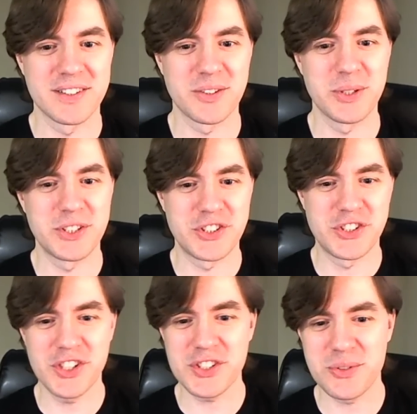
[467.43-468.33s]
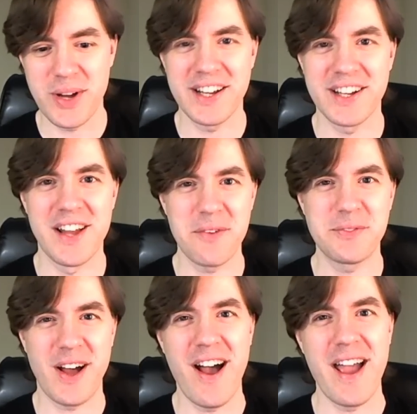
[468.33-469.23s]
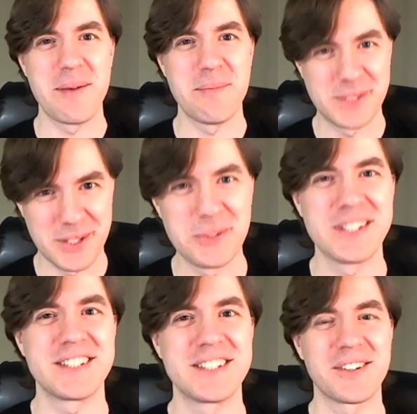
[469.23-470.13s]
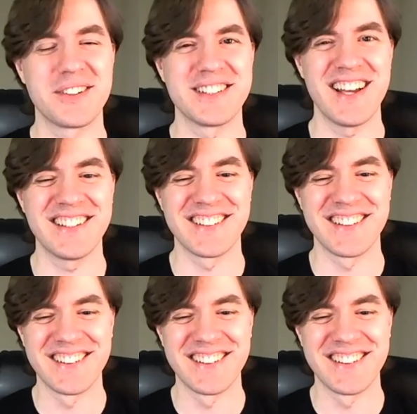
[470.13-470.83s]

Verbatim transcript: So it's just running enough time to do the synchronization.